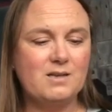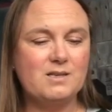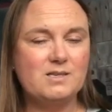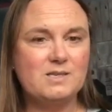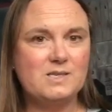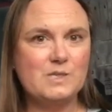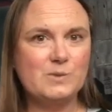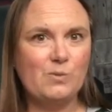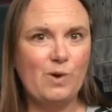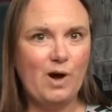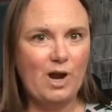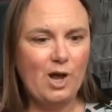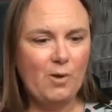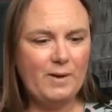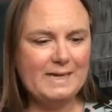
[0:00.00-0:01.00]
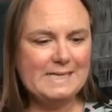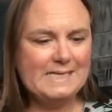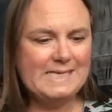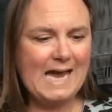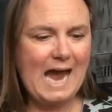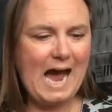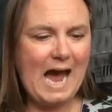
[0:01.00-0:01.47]
"Swallow it
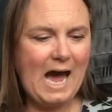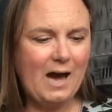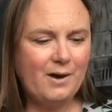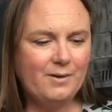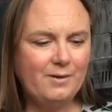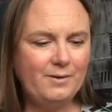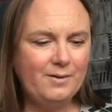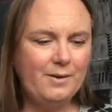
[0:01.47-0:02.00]
down."